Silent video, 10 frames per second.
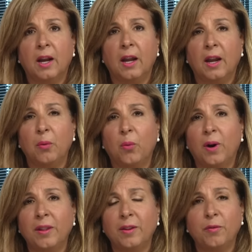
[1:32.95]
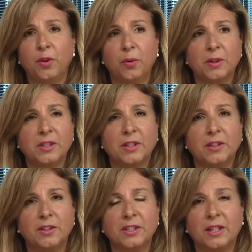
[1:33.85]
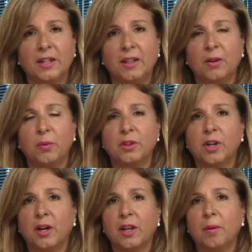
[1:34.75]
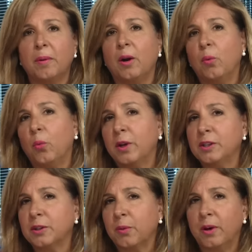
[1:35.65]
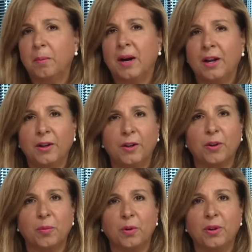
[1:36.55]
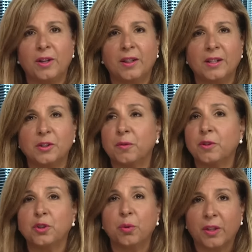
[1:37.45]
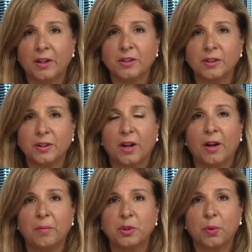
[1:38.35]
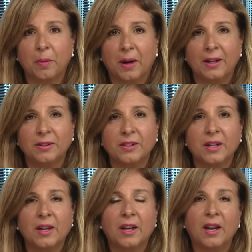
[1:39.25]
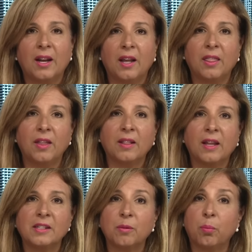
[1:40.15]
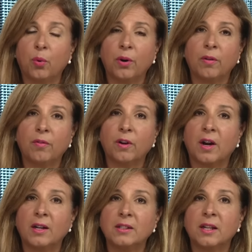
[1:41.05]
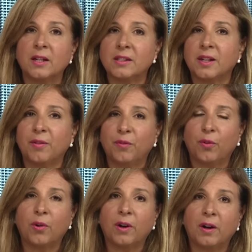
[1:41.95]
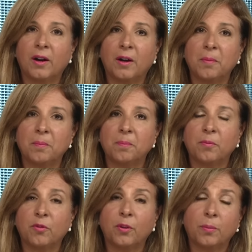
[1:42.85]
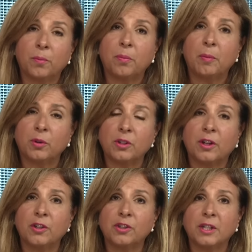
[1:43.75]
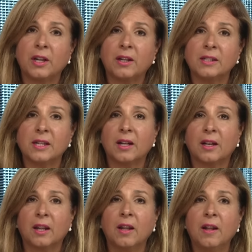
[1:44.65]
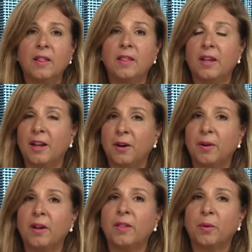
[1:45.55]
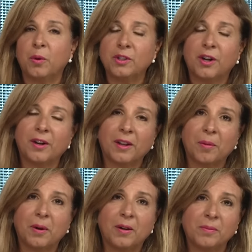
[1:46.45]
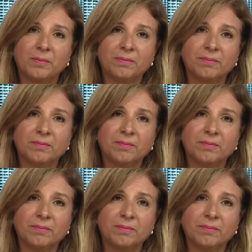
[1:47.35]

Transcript: I, I, want the viewers to understand that we're talking about one square mile in a community that's over 2,000 um, square miles, and I think that's important for context and for um, for people to understand exactly the area that we're talking about.